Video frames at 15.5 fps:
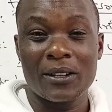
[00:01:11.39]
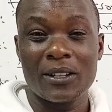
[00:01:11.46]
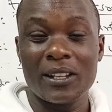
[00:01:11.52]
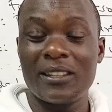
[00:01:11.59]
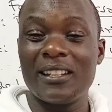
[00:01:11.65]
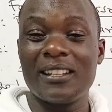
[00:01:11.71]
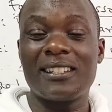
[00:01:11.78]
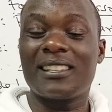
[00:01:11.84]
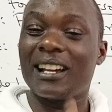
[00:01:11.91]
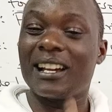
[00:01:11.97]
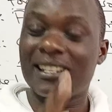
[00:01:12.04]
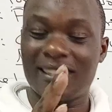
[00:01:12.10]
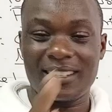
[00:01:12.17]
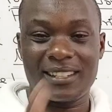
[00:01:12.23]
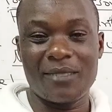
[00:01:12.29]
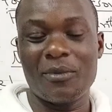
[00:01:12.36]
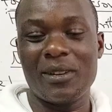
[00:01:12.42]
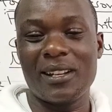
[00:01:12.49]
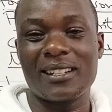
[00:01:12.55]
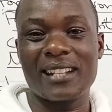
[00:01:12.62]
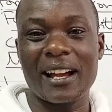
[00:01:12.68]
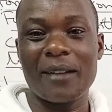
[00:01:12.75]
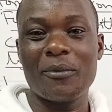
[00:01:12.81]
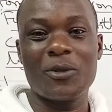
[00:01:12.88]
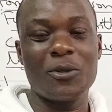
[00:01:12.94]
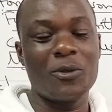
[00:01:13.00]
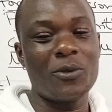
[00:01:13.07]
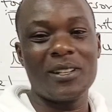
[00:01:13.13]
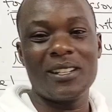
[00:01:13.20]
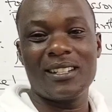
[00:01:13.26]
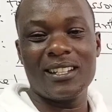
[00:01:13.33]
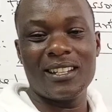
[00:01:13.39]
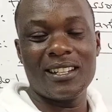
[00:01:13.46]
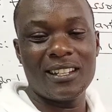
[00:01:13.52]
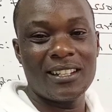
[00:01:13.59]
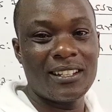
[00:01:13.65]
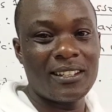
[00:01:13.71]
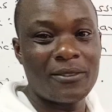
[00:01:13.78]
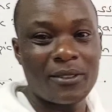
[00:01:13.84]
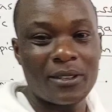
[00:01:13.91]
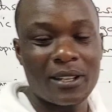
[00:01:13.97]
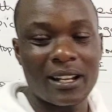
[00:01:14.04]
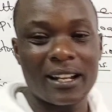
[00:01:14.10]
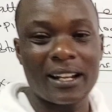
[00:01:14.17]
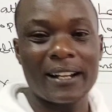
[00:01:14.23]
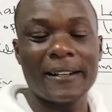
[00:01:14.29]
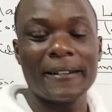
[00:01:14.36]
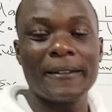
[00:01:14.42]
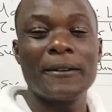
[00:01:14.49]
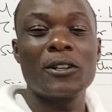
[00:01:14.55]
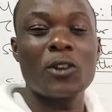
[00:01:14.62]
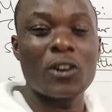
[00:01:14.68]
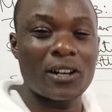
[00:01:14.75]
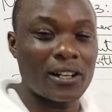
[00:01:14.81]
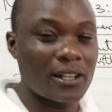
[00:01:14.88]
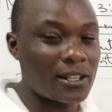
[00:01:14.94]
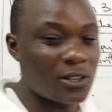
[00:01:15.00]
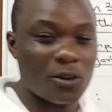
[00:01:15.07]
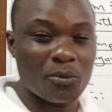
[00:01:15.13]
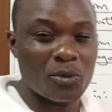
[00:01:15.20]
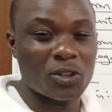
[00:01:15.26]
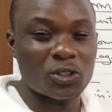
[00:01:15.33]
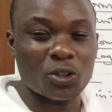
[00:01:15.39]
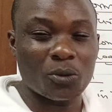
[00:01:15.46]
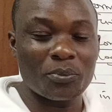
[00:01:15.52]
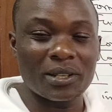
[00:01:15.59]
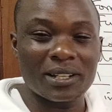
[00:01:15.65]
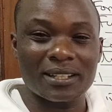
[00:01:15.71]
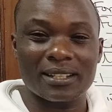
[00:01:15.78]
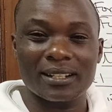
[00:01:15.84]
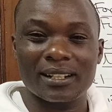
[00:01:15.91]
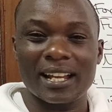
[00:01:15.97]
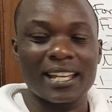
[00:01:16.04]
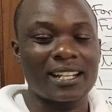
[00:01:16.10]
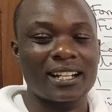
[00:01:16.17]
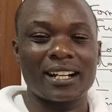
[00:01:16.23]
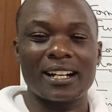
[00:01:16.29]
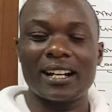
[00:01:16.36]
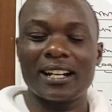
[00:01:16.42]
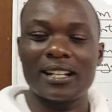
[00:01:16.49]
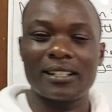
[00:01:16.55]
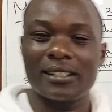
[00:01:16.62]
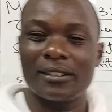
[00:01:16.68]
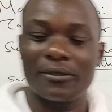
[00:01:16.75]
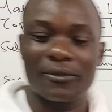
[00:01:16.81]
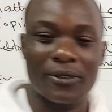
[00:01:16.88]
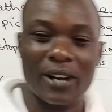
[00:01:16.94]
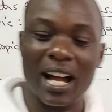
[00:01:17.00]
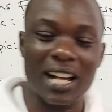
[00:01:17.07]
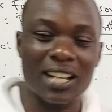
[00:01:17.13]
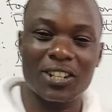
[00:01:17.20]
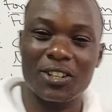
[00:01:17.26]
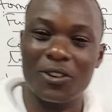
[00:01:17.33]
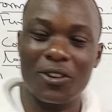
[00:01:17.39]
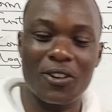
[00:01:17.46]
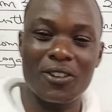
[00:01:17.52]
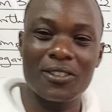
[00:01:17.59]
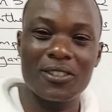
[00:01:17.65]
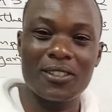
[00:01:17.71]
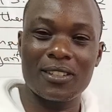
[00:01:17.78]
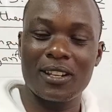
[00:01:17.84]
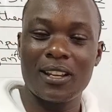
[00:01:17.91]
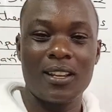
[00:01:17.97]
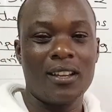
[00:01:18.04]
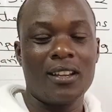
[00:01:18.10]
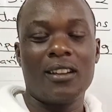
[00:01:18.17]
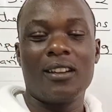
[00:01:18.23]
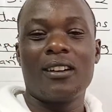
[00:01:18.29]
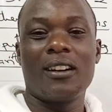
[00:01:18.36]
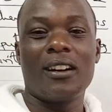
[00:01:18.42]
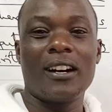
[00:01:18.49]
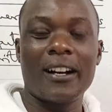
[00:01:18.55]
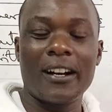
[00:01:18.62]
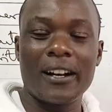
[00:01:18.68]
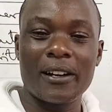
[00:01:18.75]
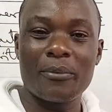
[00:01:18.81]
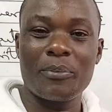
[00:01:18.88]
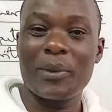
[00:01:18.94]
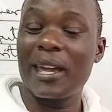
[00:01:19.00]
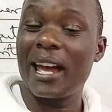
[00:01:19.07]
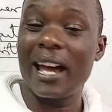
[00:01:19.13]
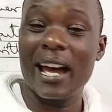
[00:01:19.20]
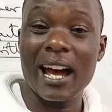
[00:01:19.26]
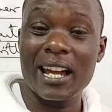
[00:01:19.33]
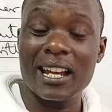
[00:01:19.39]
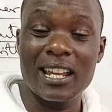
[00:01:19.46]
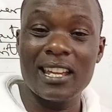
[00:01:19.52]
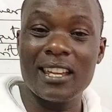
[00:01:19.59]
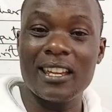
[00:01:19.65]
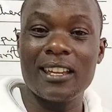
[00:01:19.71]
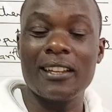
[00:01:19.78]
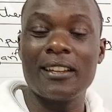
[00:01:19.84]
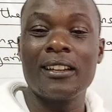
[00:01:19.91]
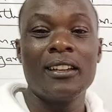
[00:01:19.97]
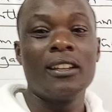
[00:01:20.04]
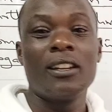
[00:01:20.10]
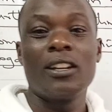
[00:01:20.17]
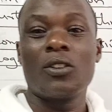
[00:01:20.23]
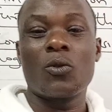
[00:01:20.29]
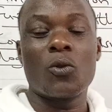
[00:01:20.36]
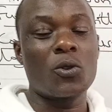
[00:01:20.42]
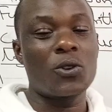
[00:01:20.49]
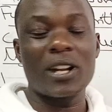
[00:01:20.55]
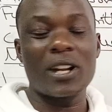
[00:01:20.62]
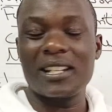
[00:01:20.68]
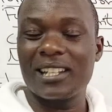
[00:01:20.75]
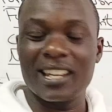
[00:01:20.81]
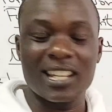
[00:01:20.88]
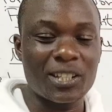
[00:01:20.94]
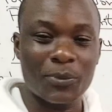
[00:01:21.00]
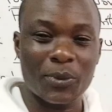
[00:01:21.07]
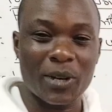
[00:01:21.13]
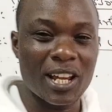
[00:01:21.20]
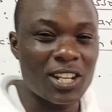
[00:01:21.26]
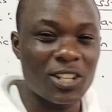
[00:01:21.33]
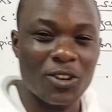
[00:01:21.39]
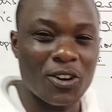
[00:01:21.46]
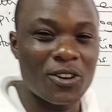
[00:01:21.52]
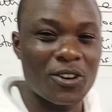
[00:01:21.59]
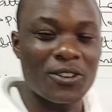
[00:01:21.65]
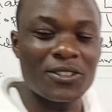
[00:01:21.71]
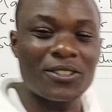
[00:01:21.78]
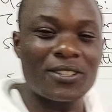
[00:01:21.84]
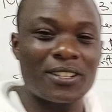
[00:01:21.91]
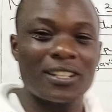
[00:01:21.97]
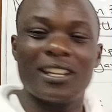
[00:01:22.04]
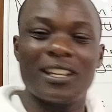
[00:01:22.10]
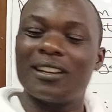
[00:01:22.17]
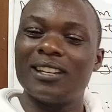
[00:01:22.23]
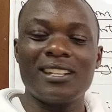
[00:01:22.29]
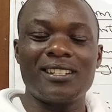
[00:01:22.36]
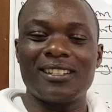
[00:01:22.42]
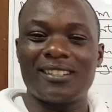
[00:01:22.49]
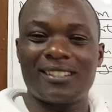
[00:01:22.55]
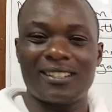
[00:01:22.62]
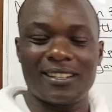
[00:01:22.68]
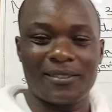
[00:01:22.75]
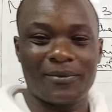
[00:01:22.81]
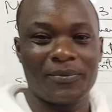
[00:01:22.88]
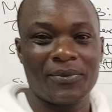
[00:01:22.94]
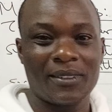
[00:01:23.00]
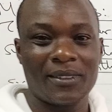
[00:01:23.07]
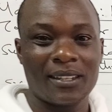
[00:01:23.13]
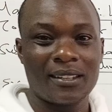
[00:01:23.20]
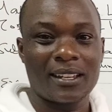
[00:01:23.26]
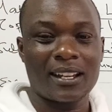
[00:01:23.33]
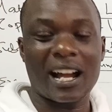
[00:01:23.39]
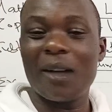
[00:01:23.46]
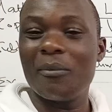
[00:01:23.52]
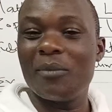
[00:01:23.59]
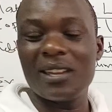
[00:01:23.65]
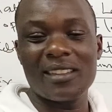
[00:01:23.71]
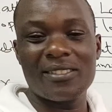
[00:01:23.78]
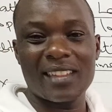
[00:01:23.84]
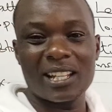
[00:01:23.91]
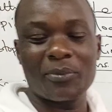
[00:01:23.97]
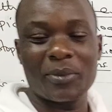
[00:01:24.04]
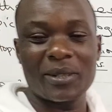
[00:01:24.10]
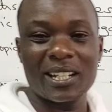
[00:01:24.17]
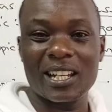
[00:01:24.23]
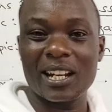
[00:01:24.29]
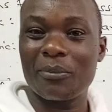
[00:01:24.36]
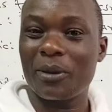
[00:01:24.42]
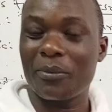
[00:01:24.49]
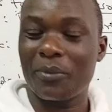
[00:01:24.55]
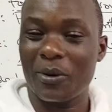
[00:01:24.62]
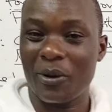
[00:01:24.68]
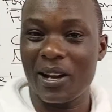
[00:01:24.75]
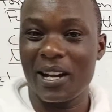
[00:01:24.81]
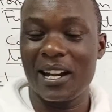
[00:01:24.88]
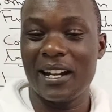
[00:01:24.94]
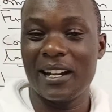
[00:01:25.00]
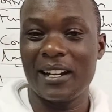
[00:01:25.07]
It is just the same exam. You will see normal topics like fractions, pairing, quadratic expressions, etc. coming in that particular paper 1